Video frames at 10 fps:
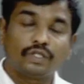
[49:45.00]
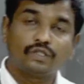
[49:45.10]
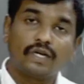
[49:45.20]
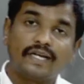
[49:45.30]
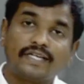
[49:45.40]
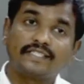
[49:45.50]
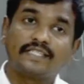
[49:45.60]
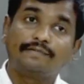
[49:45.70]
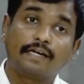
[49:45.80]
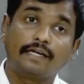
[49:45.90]
to
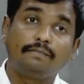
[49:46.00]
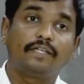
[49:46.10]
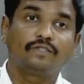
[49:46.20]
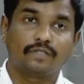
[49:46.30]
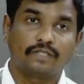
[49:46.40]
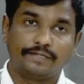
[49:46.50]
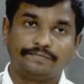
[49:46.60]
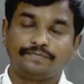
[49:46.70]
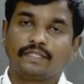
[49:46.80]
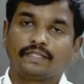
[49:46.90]
virtualize the fibers
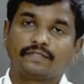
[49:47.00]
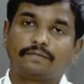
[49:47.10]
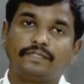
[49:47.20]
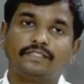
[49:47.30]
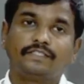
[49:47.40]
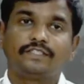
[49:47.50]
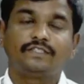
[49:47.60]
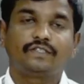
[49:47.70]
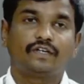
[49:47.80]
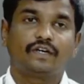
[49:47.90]
only. That
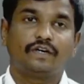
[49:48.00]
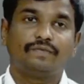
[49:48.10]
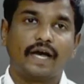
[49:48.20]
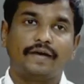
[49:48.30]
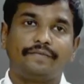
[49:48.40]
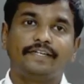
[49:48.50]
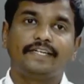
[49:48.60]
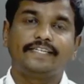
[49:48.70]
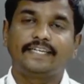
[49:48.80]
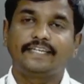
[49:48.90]
means instead of
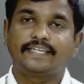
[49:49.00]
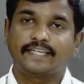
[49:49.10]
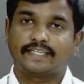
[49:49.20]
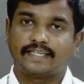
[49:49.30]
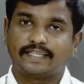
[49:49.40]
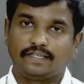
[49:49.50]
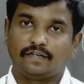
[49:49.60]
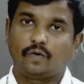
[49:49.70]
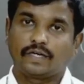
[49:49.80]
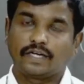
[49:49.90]
having a
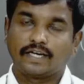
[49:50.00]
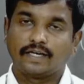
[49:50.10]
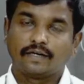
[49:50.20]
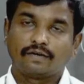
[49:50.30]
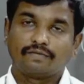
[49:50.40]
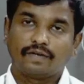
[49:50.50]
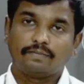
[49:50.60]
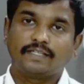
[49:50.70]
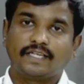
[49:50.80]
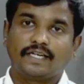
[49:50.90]
dedicated
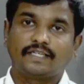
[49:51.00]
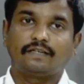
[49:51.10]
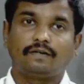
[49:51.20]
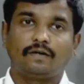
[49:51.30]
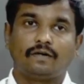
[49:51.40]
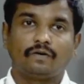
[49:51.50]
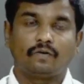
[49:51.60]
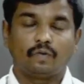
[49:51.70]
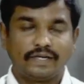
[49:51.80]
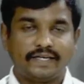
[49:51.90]
fiber
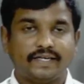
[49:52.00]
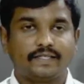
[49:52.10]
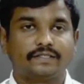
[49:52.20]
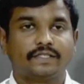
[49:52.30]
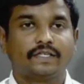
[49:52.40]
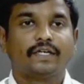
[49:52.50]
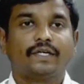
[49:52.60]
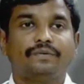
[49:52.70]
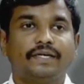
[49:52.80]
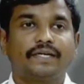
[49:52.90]
channel wires,
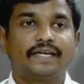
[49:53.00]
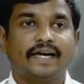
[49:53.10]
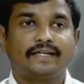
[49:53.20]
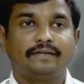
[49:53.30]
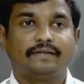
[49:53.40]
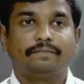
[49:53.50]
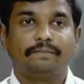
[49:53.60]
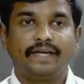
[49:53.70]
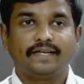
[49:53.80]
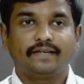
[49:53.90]
we
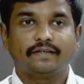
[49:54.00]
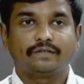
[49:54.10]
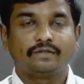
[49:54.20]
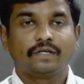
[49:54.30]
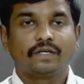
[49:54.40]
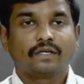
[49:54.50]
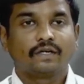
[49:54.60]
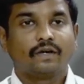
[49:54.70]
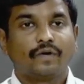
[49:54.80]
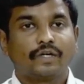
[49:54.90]
can make
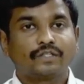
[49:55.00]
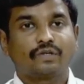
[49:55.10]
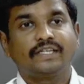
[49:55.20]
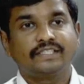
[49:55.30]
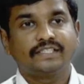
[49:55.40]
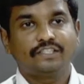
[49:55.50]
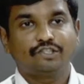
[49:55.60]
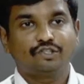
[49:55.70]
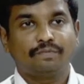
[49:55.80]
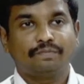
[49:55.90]

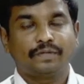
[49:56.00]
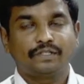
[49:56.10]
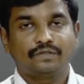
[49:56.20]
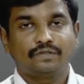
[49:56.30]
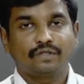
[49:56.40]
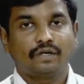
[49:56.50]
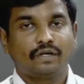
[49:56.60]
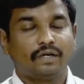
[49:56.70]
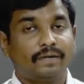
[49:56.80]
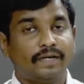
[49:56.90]
virtualization operations
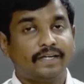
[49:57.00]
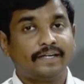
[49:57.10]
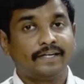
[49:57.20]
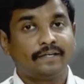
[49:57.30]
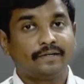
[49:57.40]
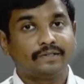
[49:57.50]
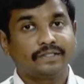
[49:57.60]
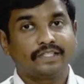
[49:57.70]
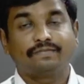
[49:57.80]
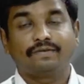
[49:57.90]
by
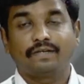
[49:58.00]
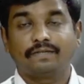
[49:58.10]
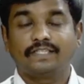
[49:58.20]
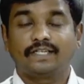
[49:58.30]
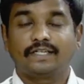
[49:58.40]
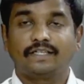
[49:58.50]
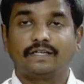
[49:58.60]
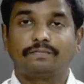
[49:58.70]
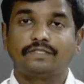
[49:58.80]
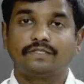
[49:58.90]
using a fiber
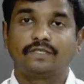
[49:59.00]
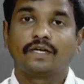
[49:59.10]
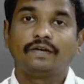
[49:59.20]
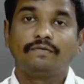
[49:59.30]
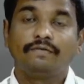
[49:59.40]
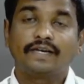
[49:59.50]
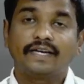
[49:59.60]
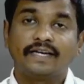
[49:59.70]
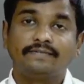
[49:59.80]
channel. That means we